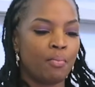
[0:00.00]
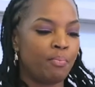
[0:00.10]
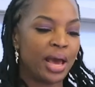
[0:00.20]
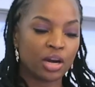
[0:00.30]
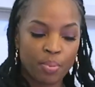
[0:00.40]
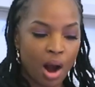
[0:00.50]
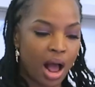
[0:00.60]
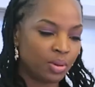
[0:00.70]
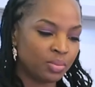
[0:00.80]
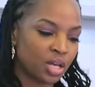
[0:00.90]
better
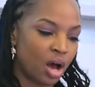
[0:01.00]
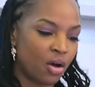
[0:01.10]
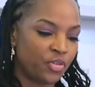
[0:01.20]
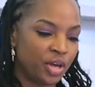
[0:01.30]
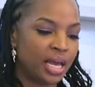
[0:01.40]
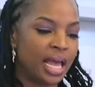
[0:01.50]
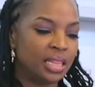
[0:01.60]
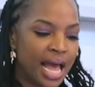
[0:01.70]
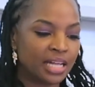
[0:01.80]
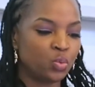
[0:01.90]
problem solving, and
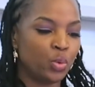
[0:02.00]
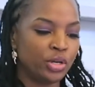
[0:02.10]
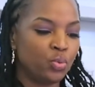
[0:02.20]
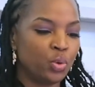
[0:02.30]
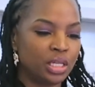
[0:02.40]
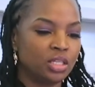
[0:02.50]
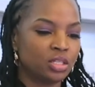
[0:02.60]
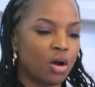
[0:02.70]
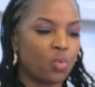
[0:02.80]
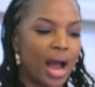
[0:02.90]
that's when you really
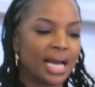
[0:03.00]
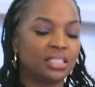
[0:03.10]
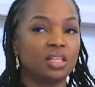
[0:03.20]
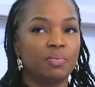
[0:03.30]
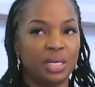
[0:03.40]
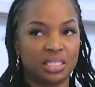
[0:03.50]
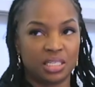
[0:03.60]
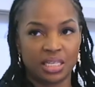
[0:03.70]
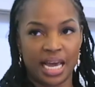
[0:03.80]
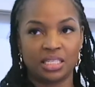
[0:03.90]
saw a rise to the
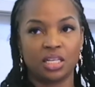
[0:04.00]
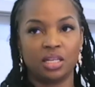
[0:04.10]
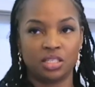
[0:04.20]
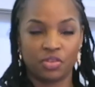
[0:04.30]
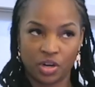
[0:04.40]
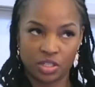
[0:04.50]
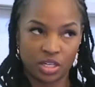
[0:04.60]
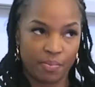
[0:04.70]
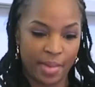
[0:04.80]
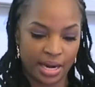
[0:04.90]
business case in this
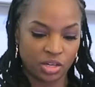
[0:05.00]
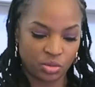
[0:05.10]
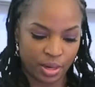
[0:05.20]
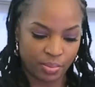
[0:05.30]
diversity management